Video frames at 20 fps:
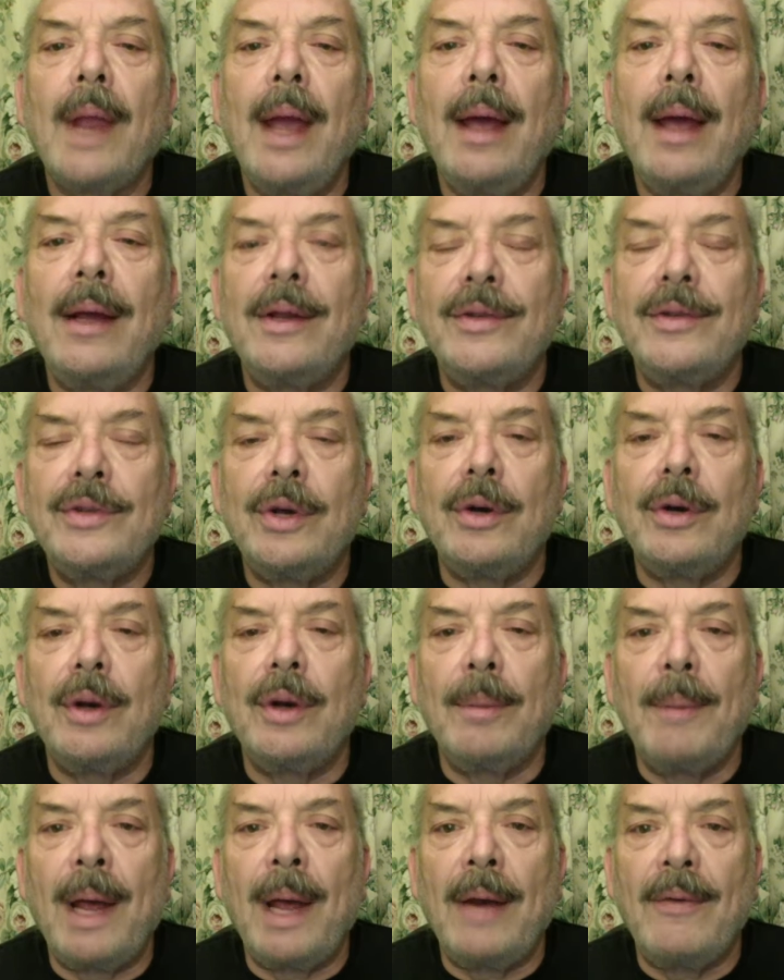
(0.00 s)
and a certain
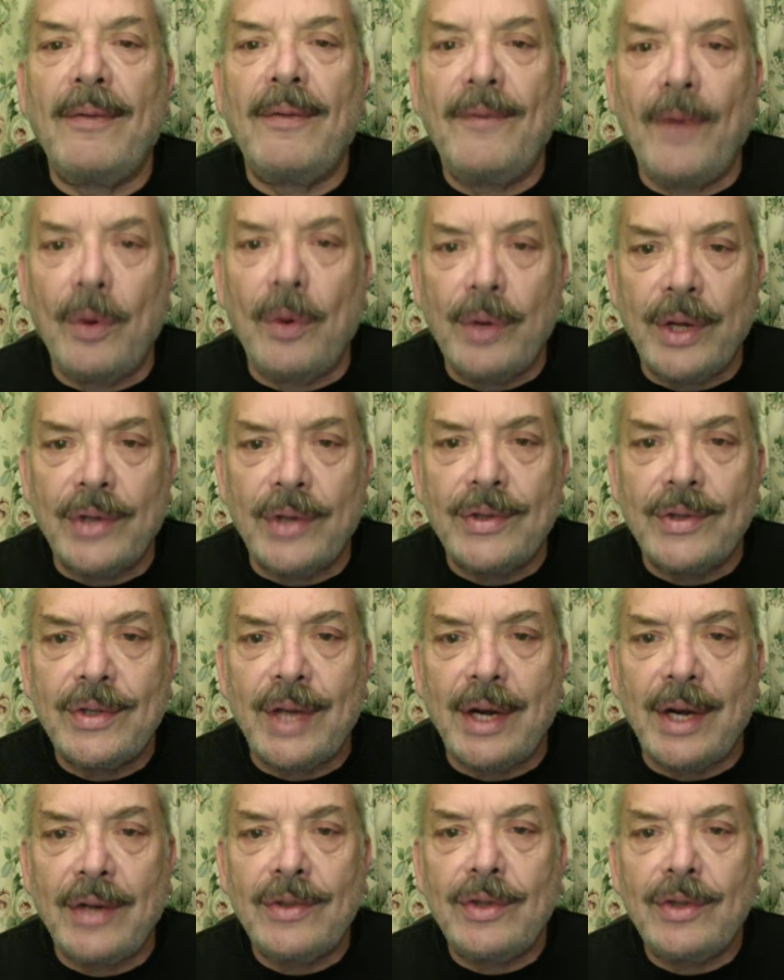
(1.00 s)
amount of focus
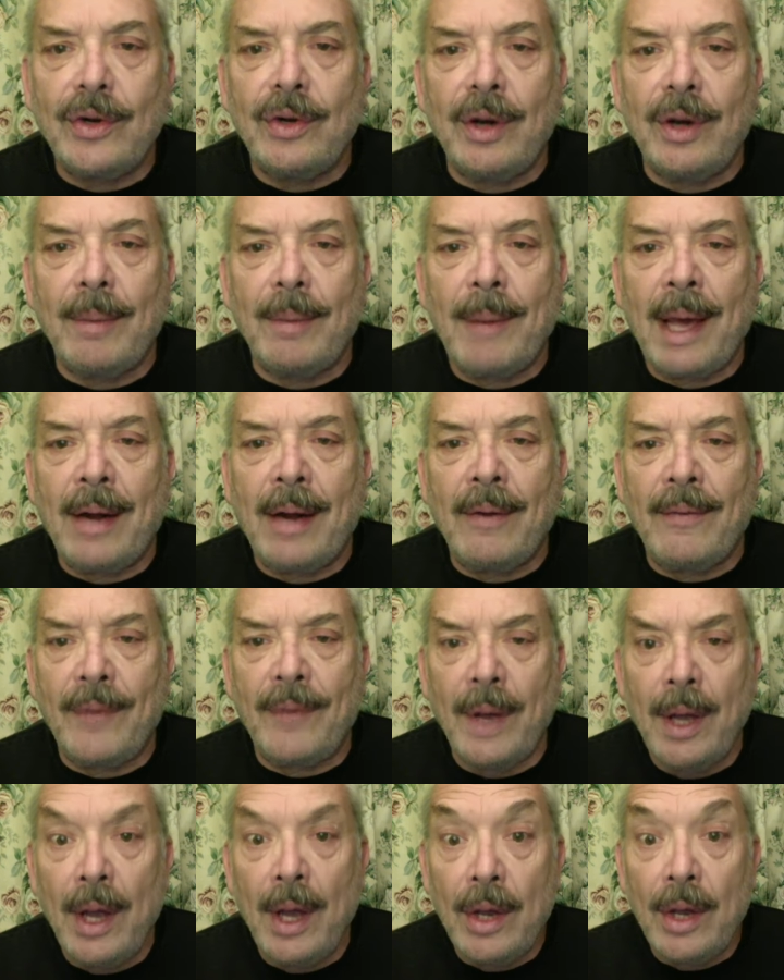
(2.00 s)
and a certain amount
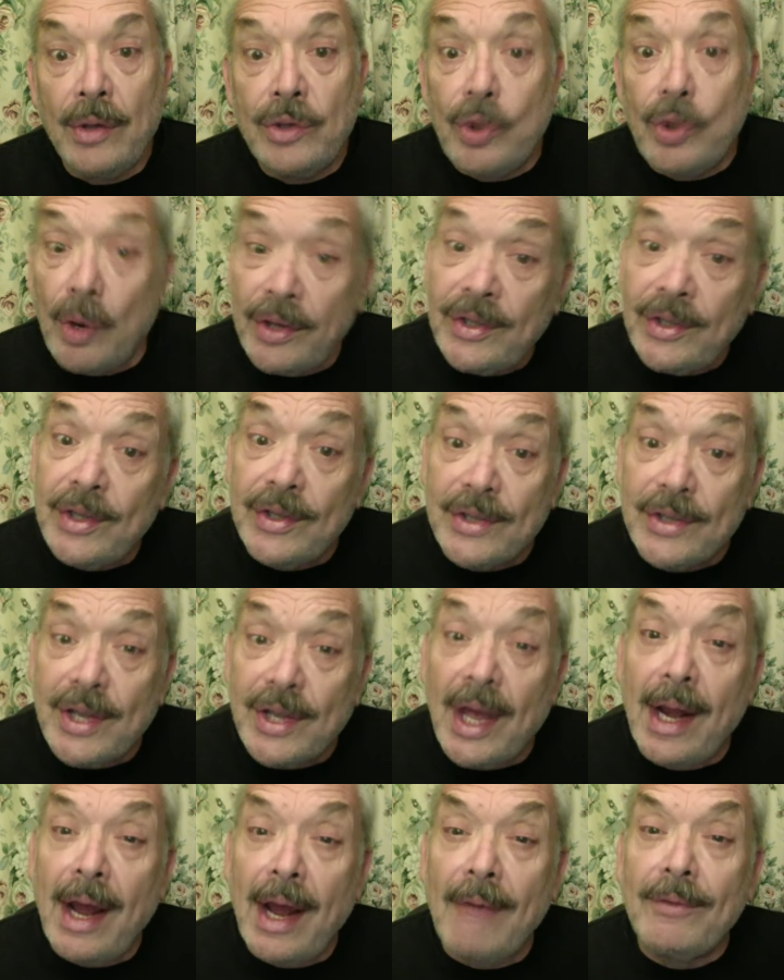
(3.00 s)
of choices
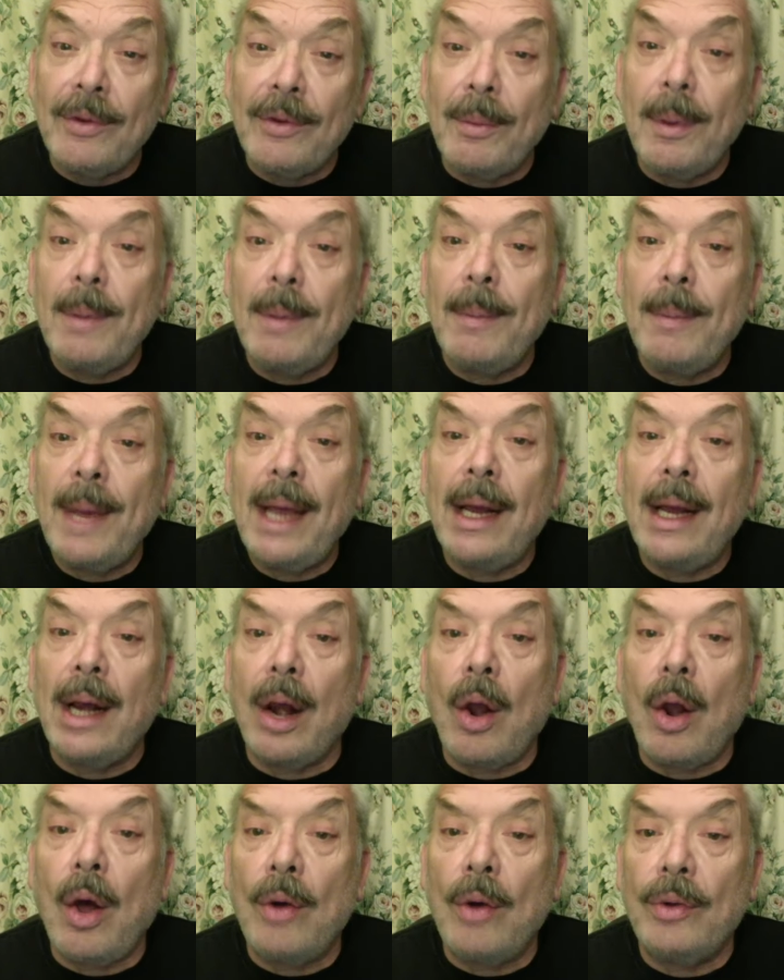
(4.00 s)
that have to be made
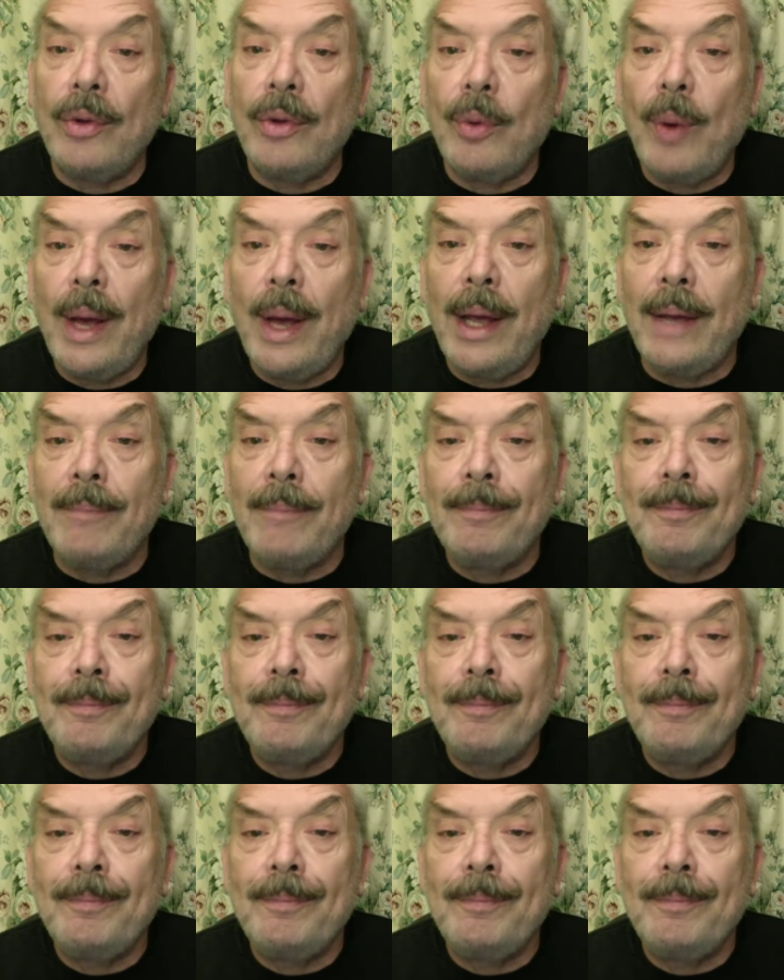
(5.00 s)
along the way.